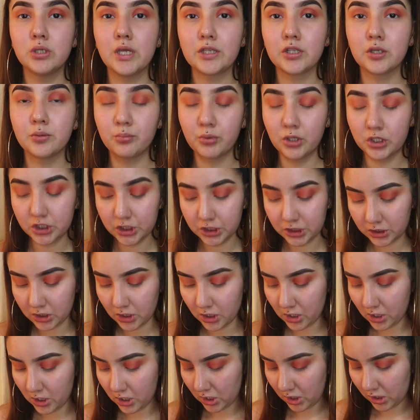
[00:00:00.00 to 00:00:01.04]
Like their brushes
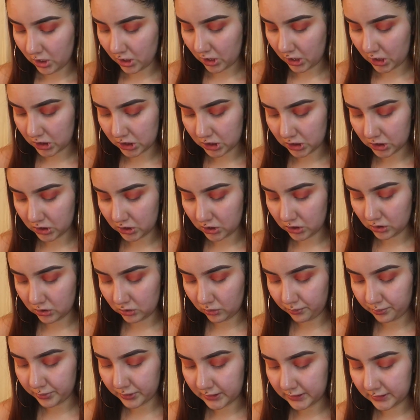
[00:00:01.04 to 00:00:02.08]
are just
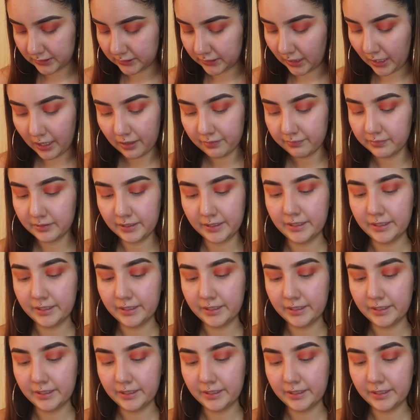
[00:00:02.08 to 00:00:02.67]
super soft.